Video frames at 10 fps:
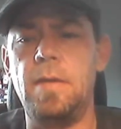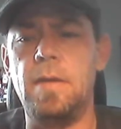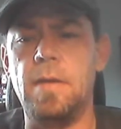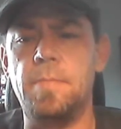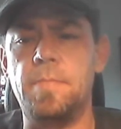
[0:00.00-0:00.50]

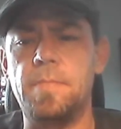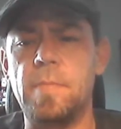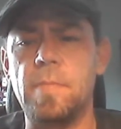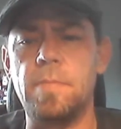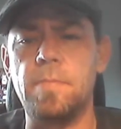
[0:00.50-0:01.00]
Um,
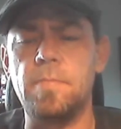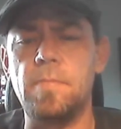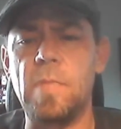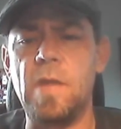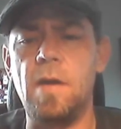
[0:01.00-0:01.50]

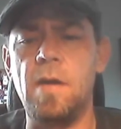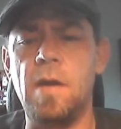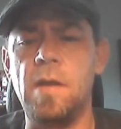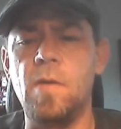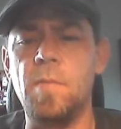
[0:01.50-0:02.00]

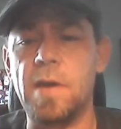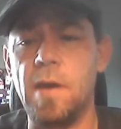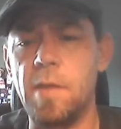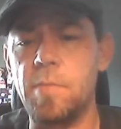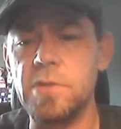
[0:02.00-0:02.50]
I know I'm a
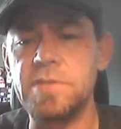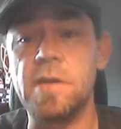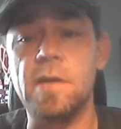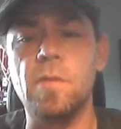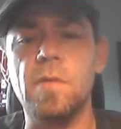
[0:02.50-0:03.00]
kind
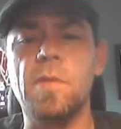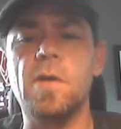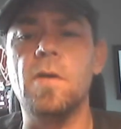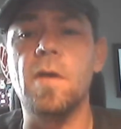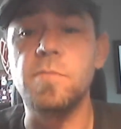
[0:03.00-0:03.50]
person. I know in
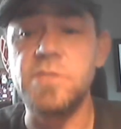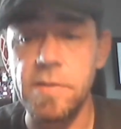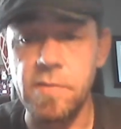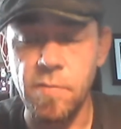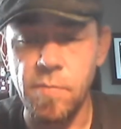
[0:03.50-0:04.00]
my heart I'm
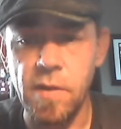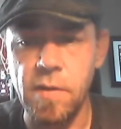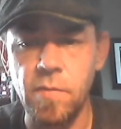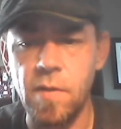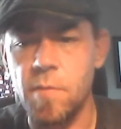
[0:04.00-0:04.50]
gentle, but I
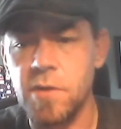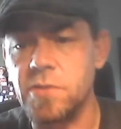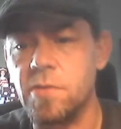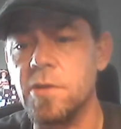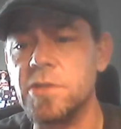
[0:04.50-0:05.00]
know that I'm
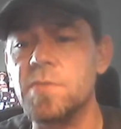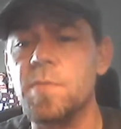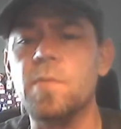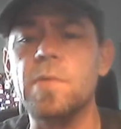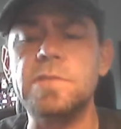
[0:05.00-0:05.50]
also harsh
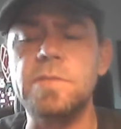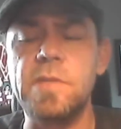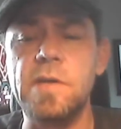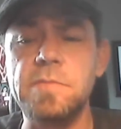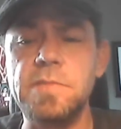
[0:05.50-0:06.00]
with my words
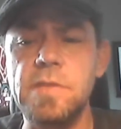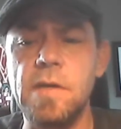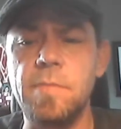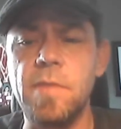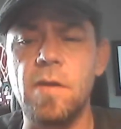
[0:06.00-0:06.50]
sometimes.
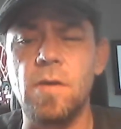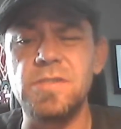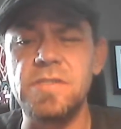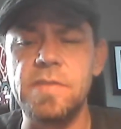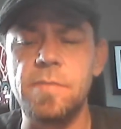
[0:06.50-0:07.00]
Not
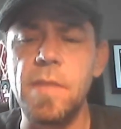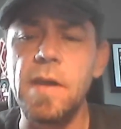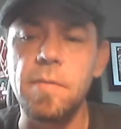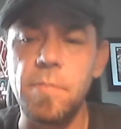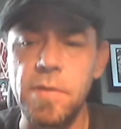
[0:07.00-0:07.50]
harsh as in
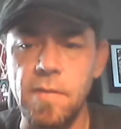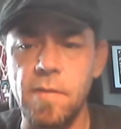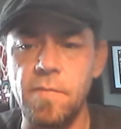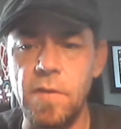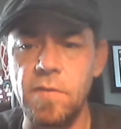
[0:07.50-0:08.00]
mean,
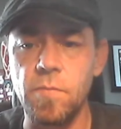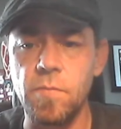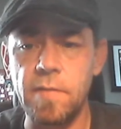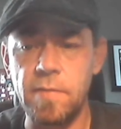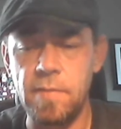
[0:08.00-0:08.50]
but very
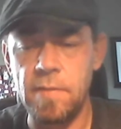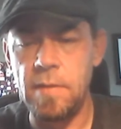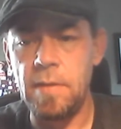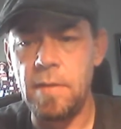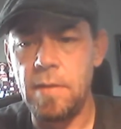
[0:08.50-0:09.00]
direct.
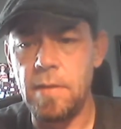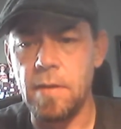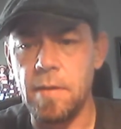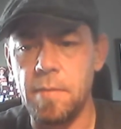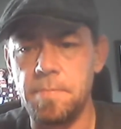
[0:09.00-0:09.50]

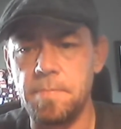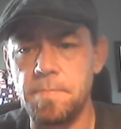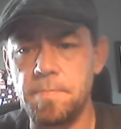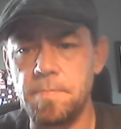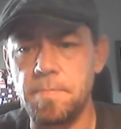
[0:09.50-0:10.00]
Um,
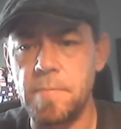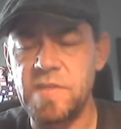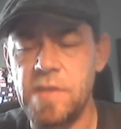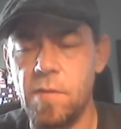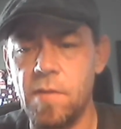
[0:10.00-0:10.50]

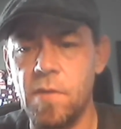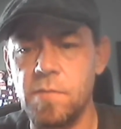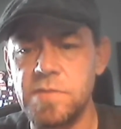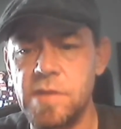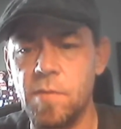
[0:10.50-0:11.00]
it's how I've
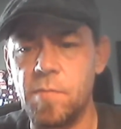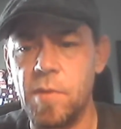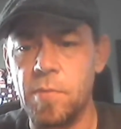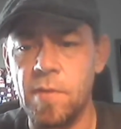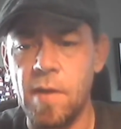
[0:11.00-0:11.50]
always dealt with
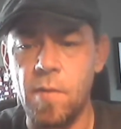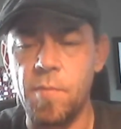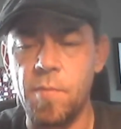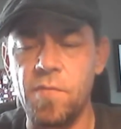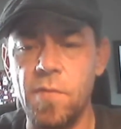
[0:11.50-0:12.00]
people, how
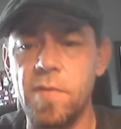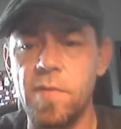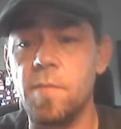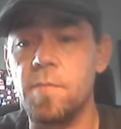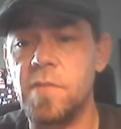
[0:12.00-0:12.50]
I prefer
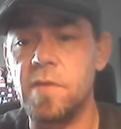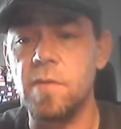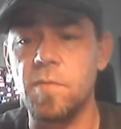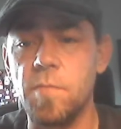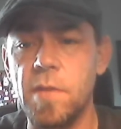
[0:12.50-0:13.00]
with them to
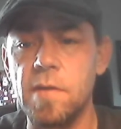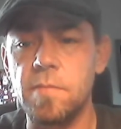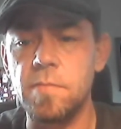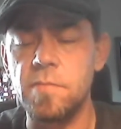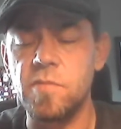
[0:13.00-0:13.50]
deal with
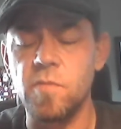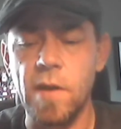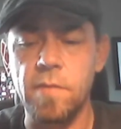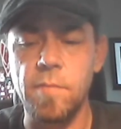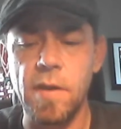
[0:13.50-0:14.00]
me directly.